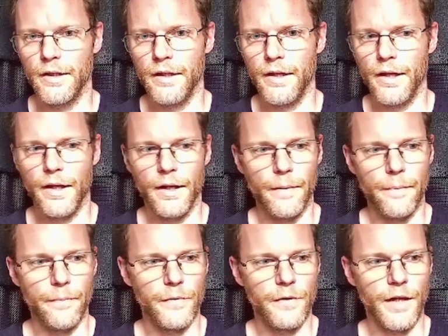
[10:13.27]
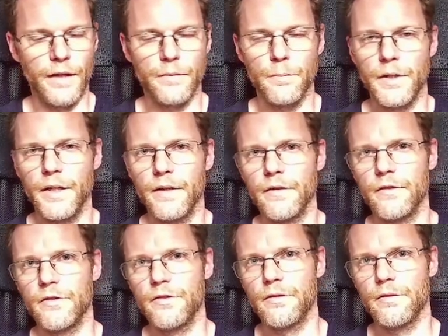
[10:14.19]
That
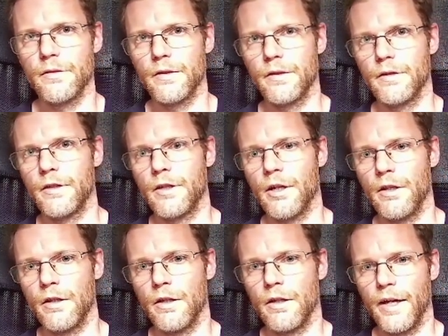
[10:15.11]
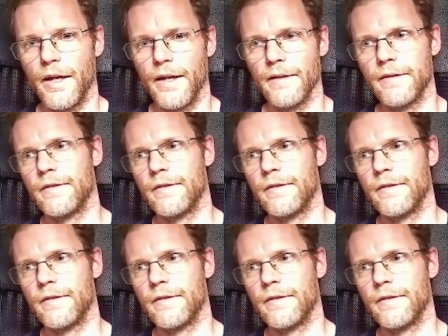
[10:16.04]
means color at